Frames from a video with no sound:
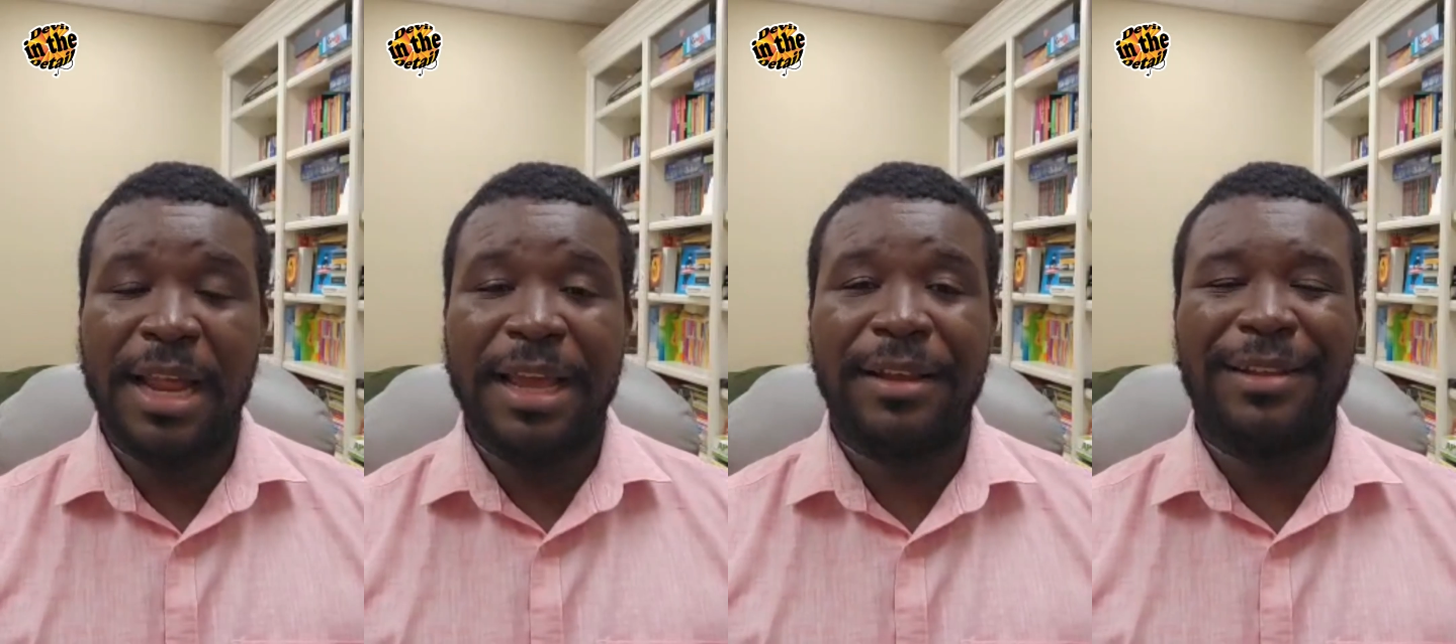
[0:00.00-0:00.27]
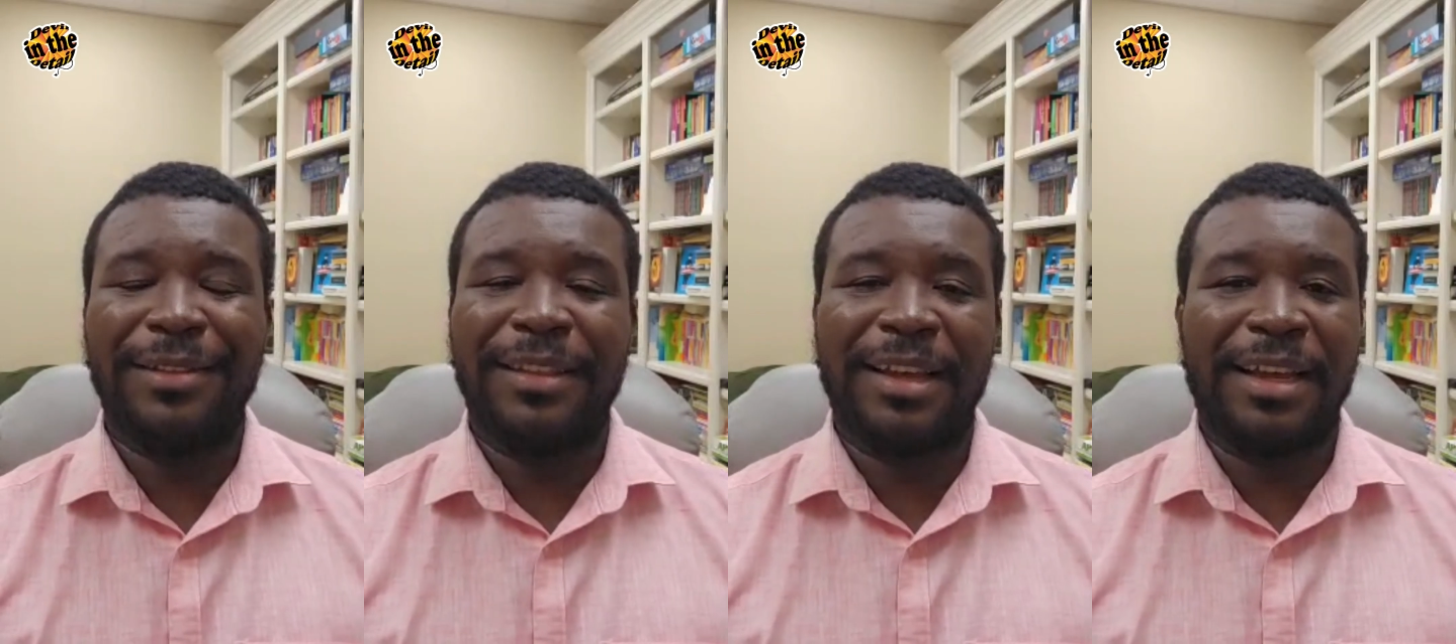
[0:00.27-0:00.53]

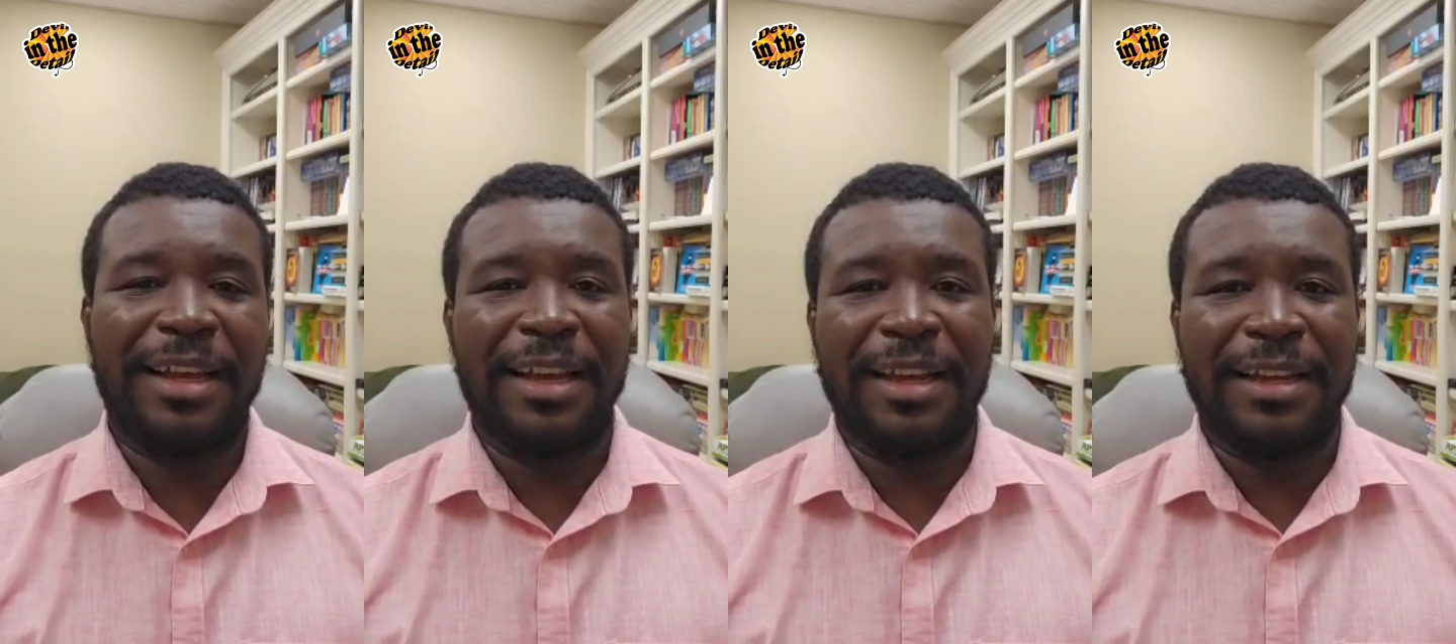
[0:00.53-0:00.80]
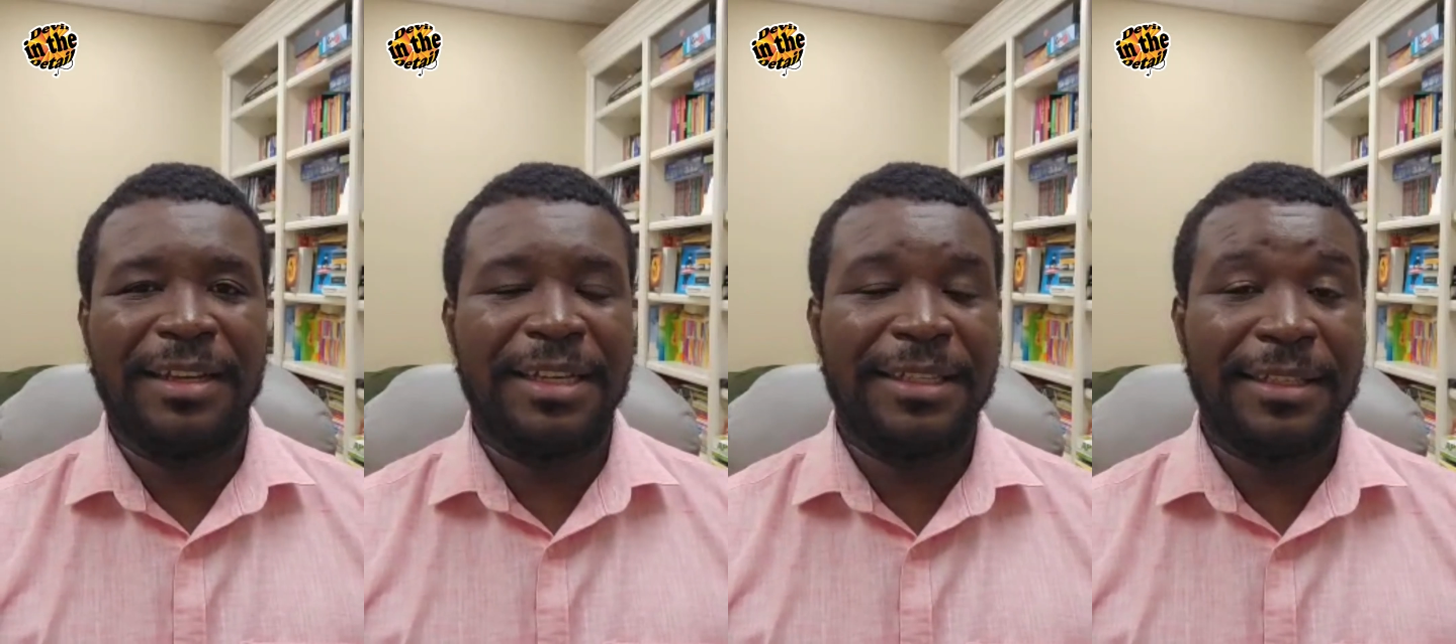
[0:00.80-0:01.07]
like
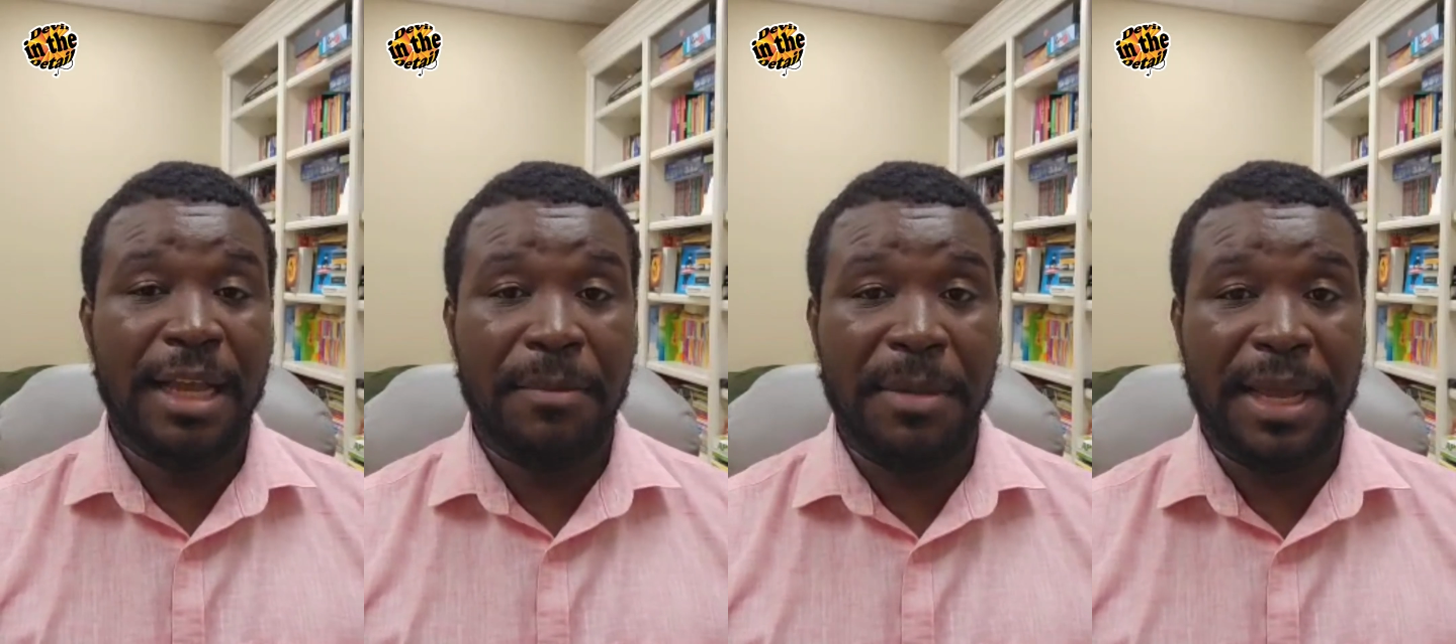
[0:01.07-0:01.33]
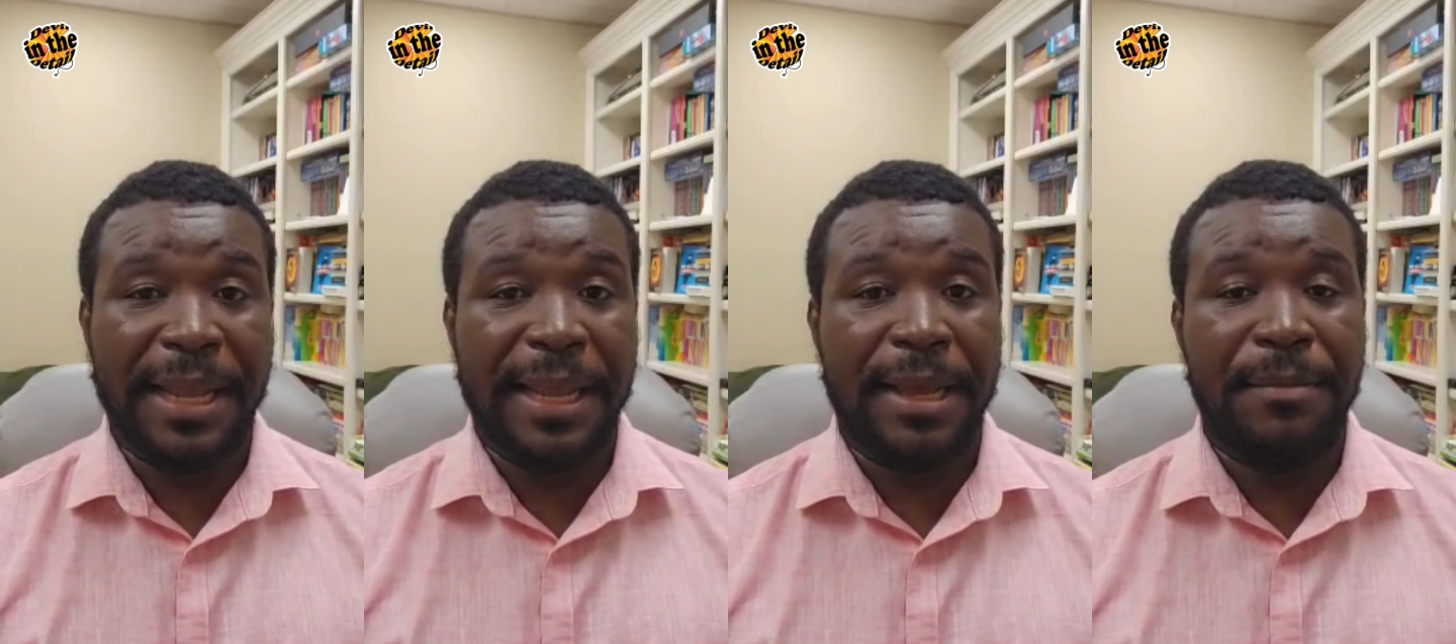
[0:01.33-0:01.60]
the Inter
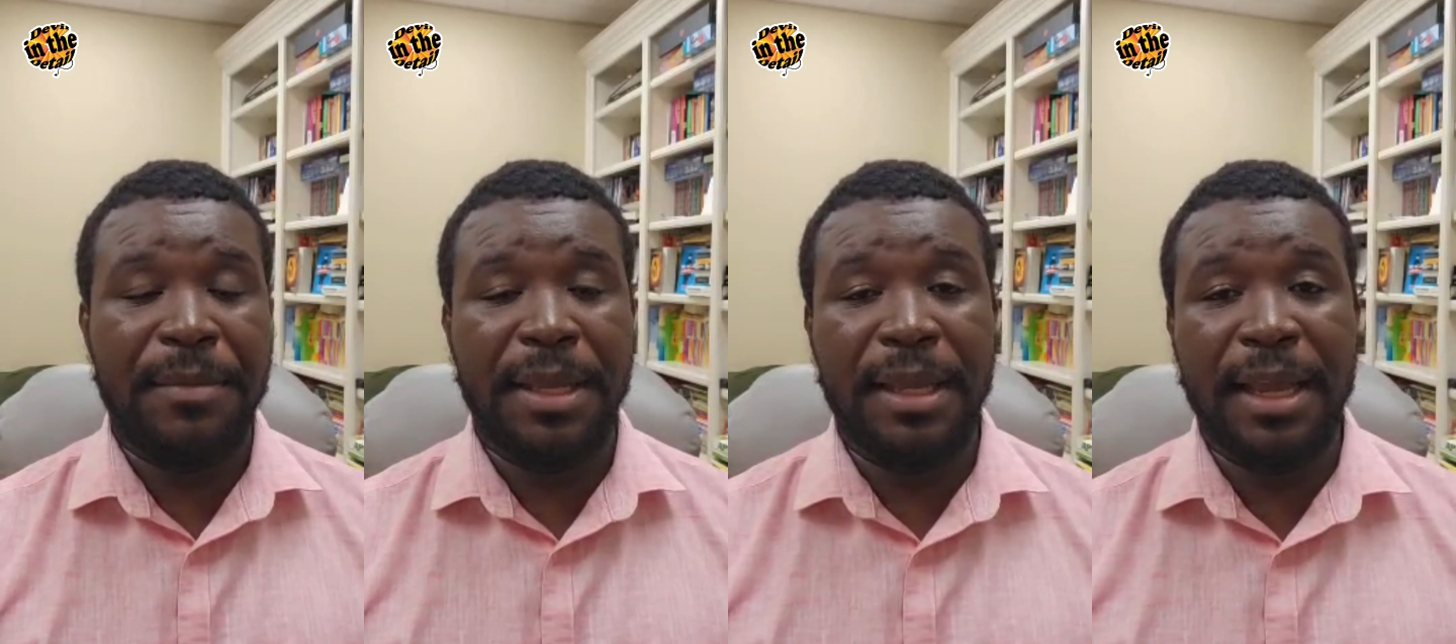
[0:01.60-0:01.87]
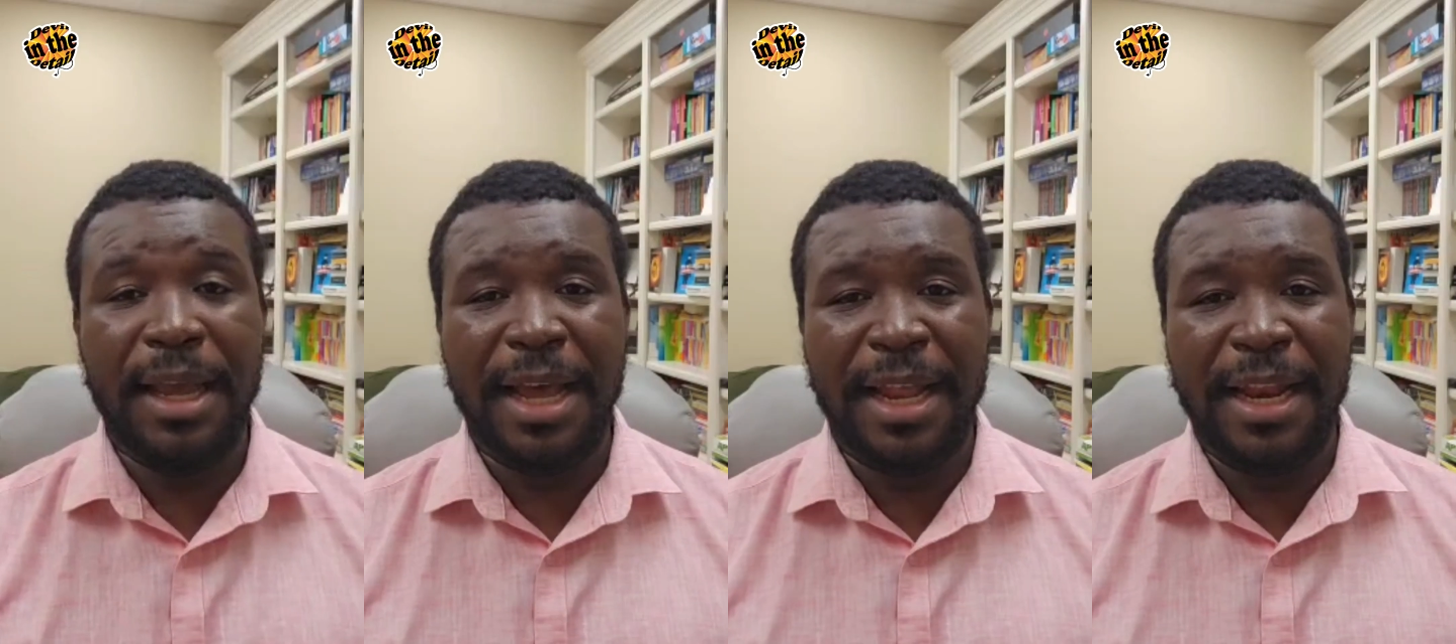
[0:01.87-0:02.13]

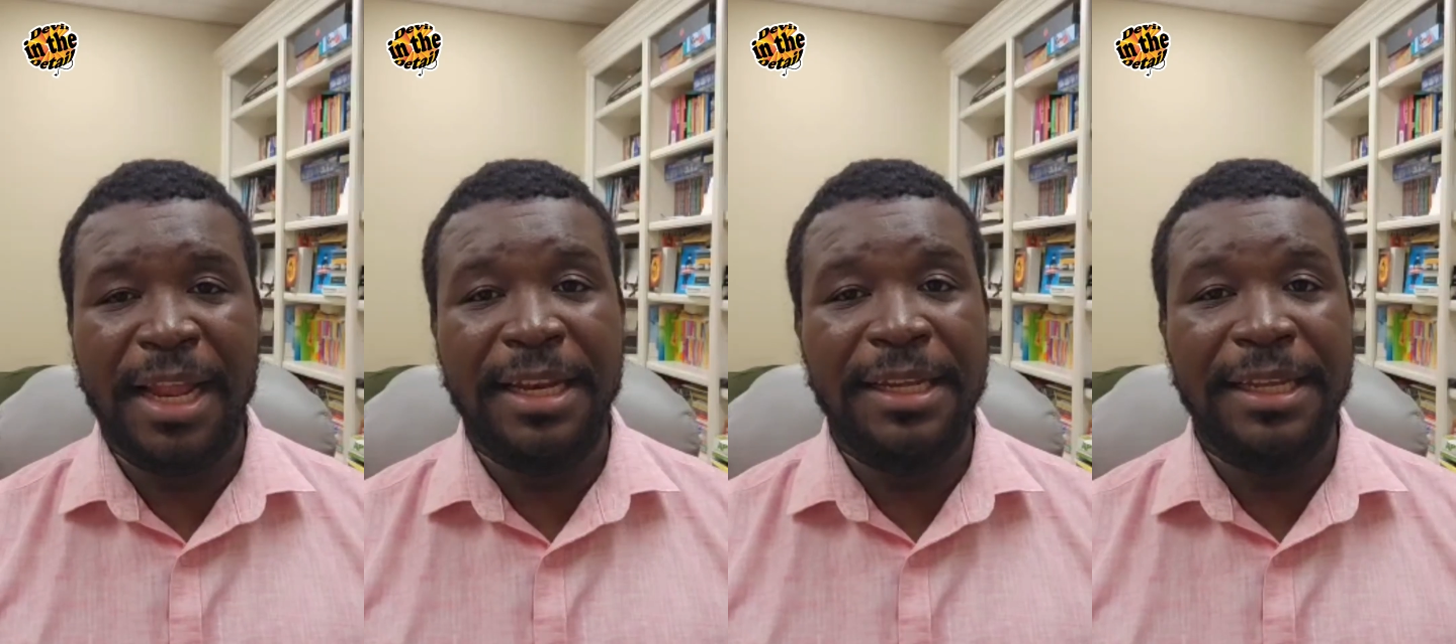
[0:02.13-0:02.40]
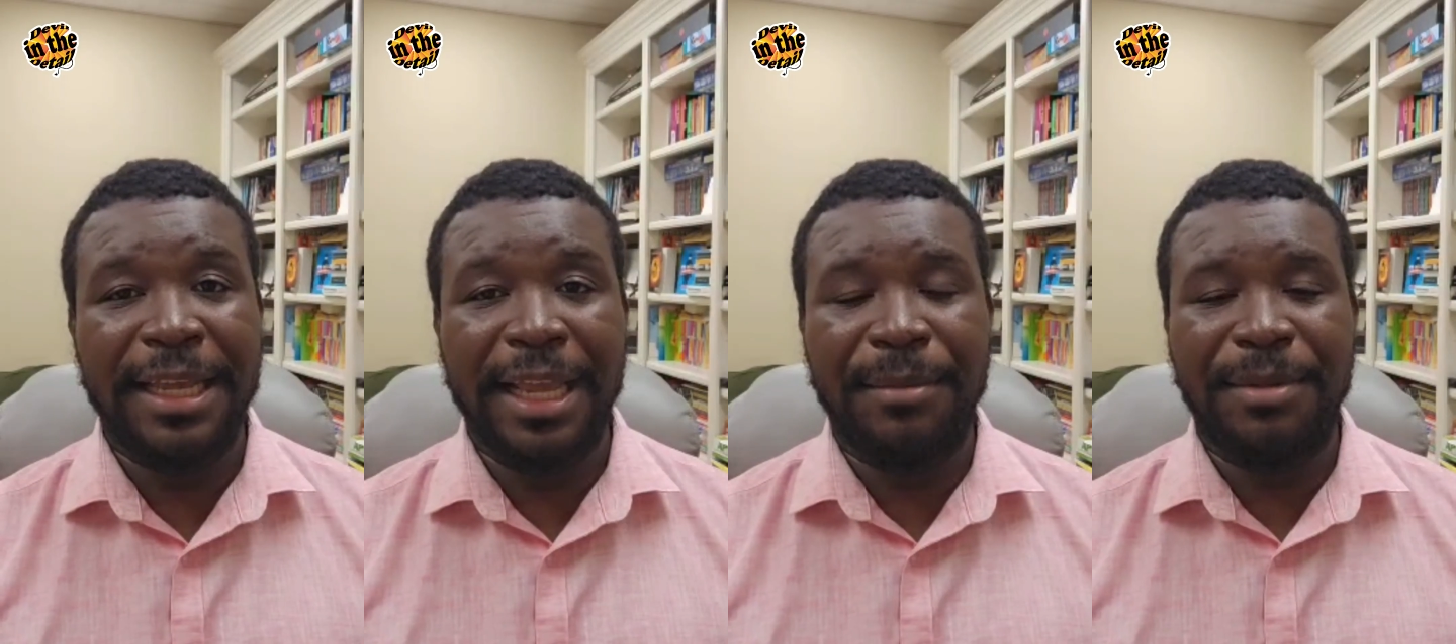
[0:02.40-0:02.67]
Miami Al
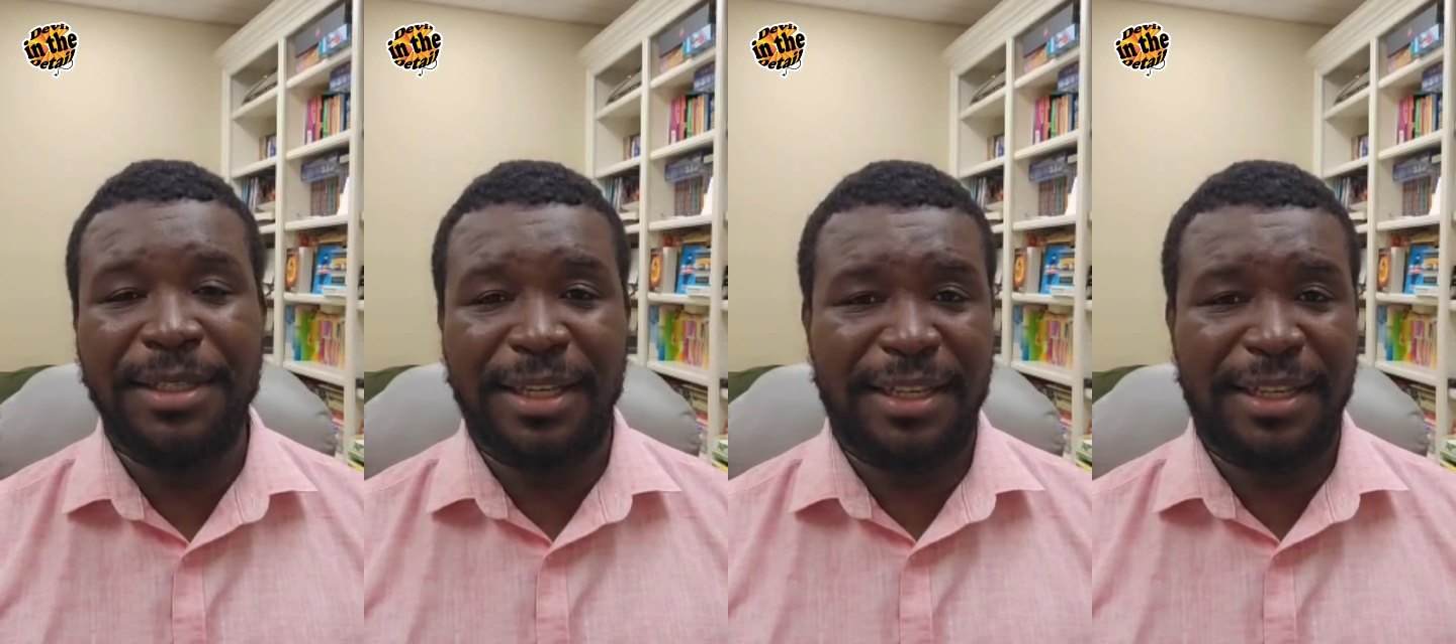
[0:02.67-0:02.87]
Ahly game.